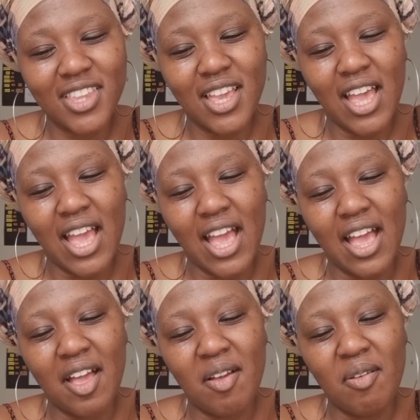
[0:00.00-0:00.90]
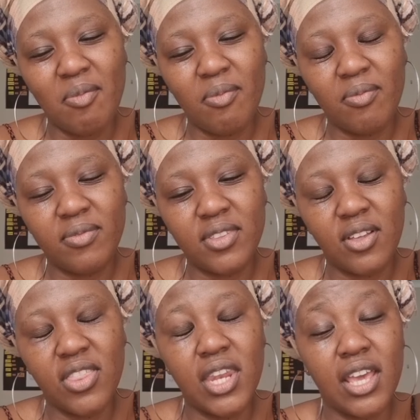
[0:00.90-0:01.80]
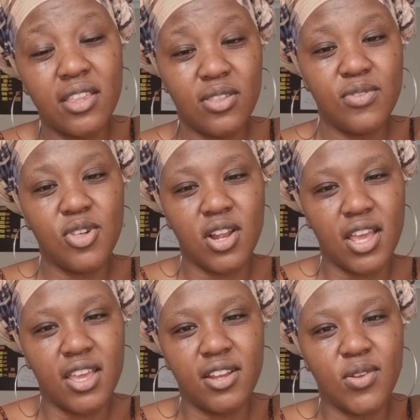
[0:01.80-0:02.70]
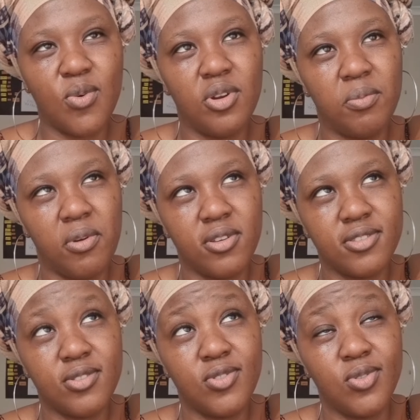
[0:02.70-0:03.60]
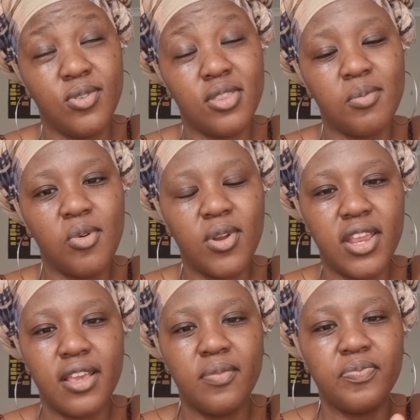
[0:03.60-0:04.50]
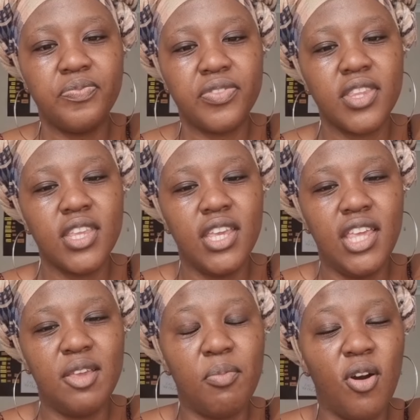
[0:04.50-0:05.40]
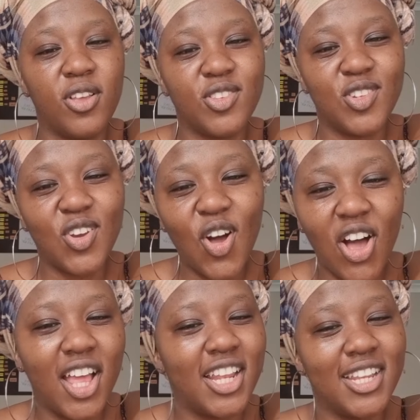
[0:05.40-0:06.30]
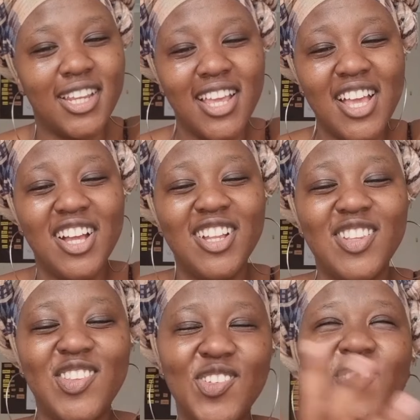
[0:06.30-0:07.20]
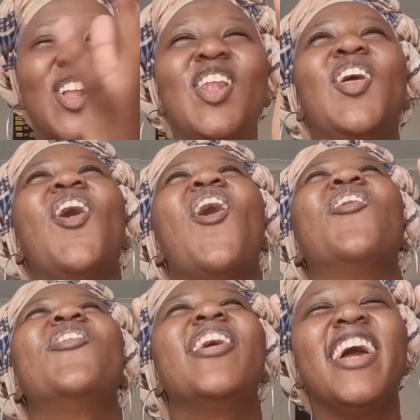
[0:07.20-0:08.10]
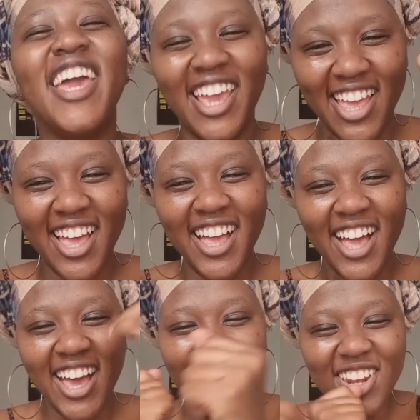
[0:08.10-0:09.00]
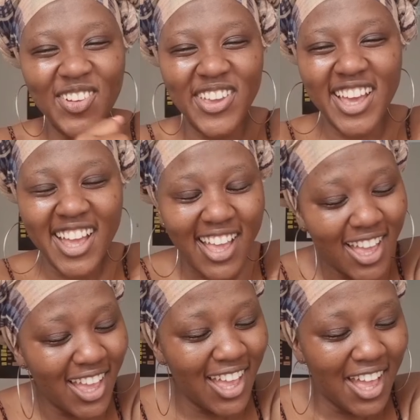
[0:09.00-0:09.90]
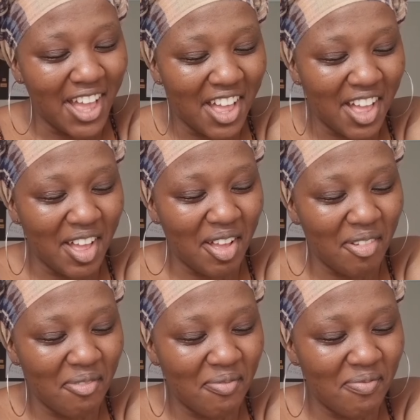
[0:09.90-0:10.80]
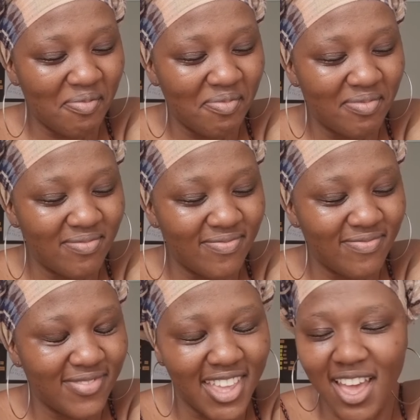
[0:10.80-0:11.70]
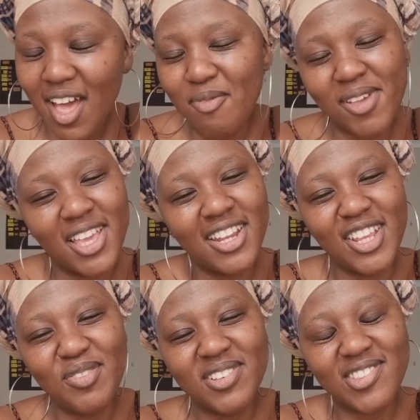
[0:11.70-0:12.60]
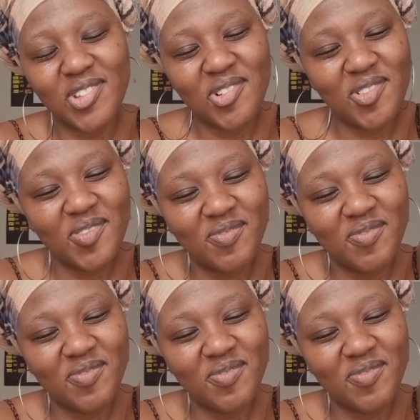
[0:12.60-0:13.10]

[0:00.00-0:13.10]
On the 9th of July at 2:15 in the morning. He passed on to glory. Hallelujah. Yeah, man, it was so